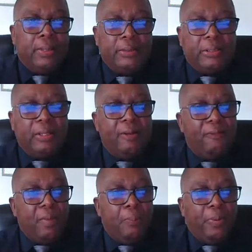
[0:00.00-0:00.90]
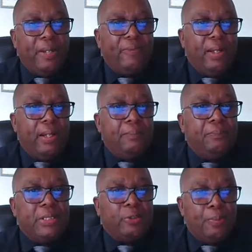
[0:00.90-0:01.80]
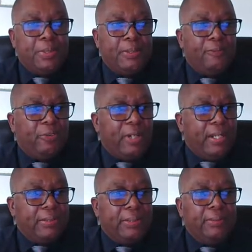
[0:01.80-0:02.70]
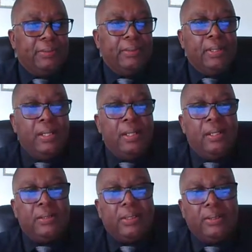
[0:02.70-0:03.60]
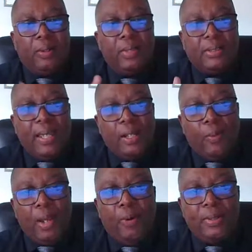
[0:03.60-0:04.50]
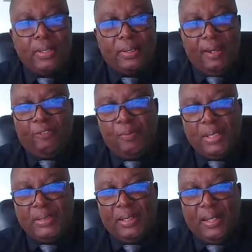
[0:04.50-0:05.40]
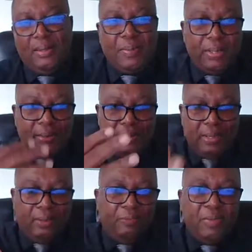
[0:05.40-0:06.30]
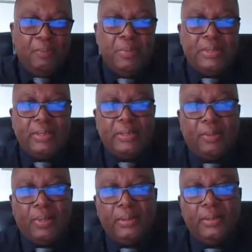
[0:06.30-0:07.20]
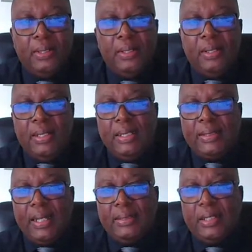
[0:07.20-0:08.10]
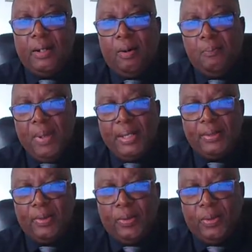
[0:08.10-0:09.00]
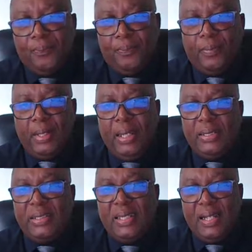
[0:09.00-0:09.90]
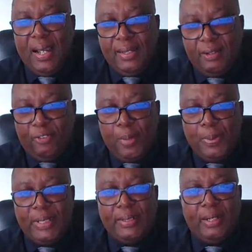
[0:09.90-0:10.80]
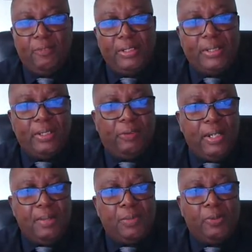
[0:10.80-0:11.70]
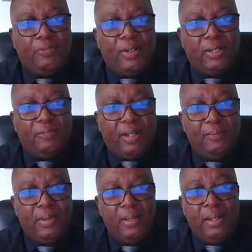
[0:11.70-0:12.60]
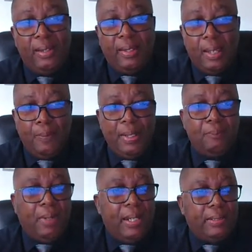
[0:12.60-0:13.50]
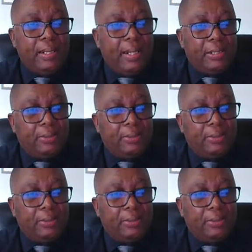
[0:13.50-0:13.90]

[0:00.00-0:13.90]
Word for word: So just a, a brief um, description of the reactor. So the only takeaway I want you to take from this slide, I mean, there's a lot of numbers and so on, is that it's a compact core. It's 93% enriched in uranium-235. Keeping in mind that